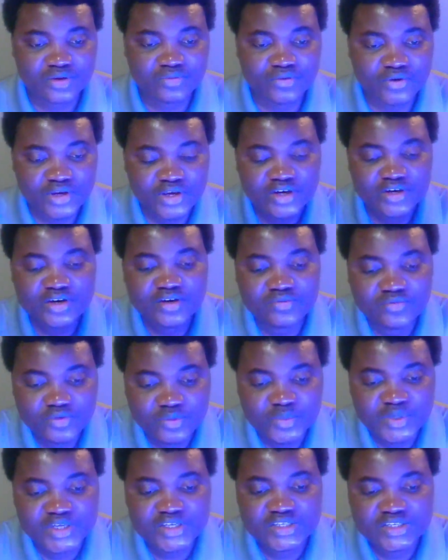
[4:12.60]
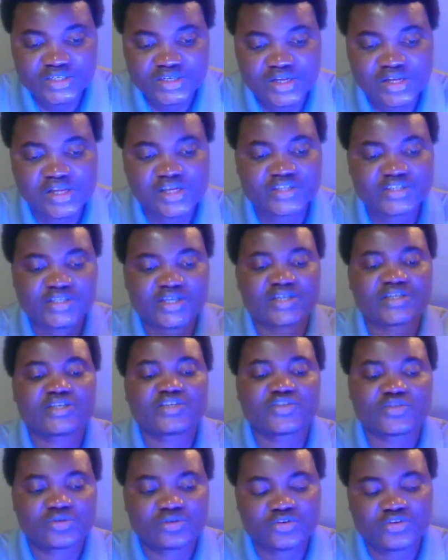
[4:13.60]
If you get information, let
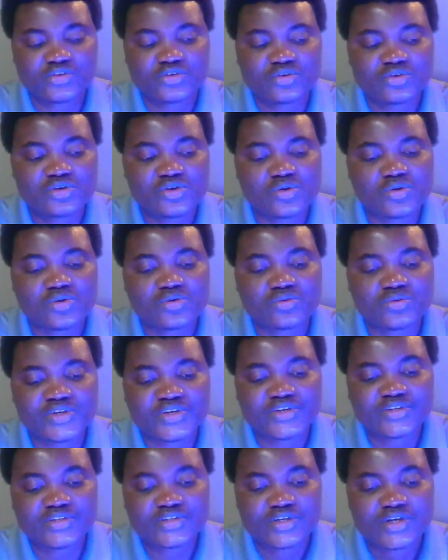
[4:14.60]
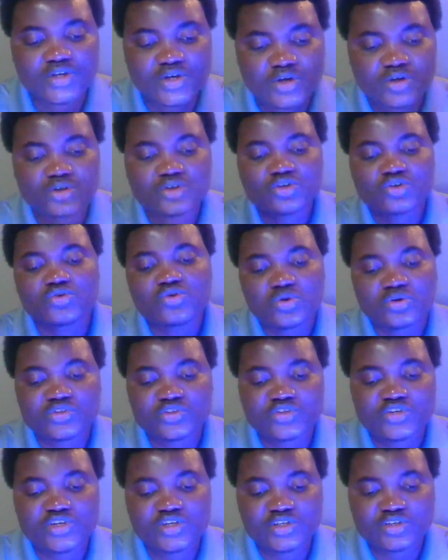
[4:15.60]
others also know it. Do
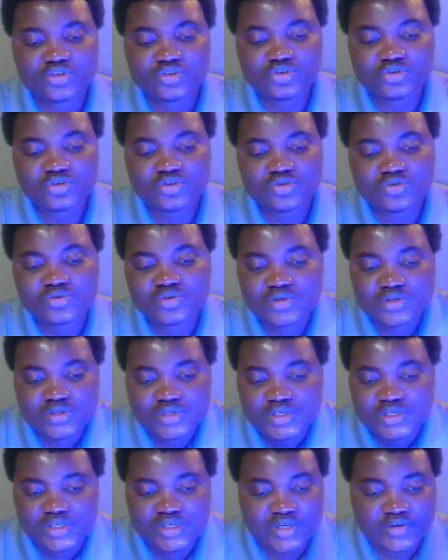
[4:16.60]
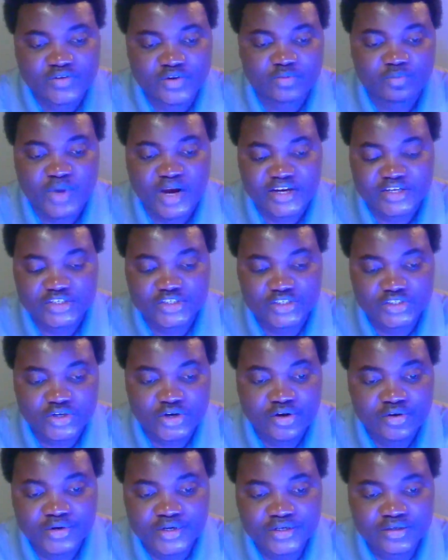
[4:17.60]
what you need to do. Even by
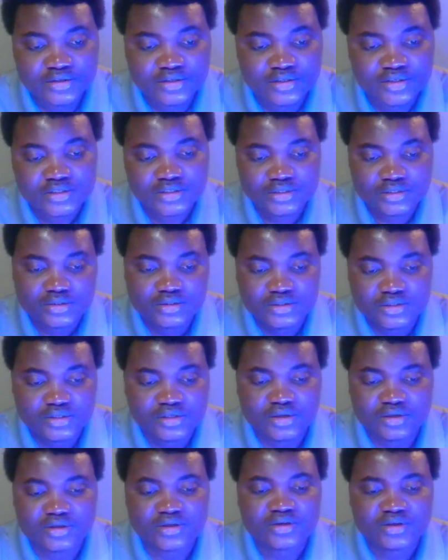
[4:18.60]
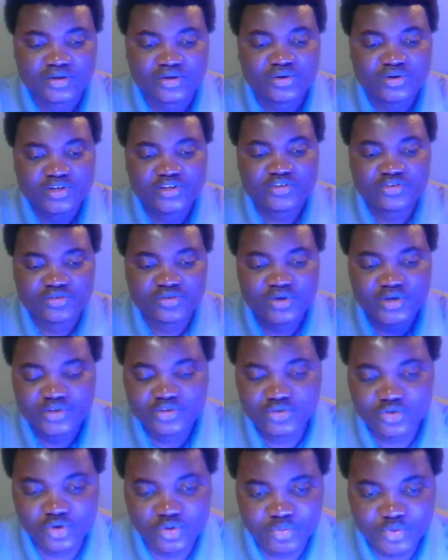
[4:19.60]
sharing, God is
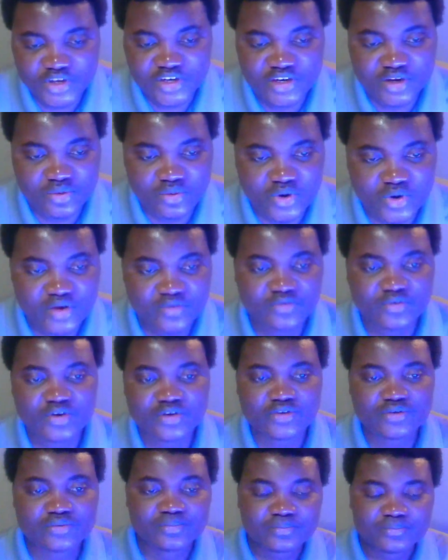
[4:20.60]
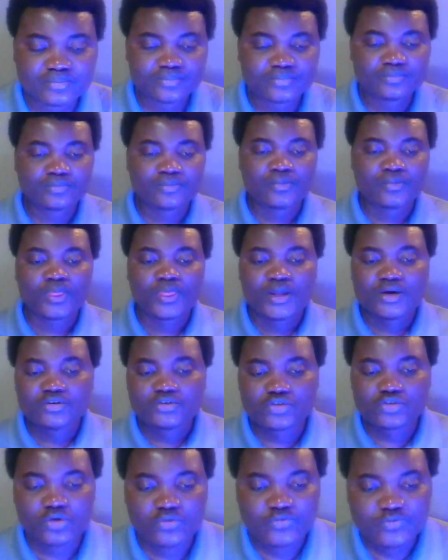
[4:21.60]
going to open the way for you.
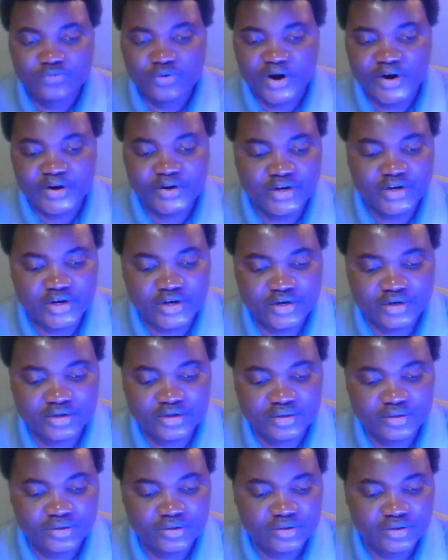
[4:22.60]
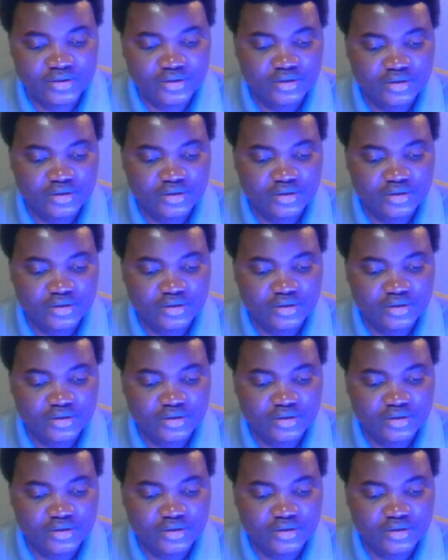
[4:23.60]
So Friday,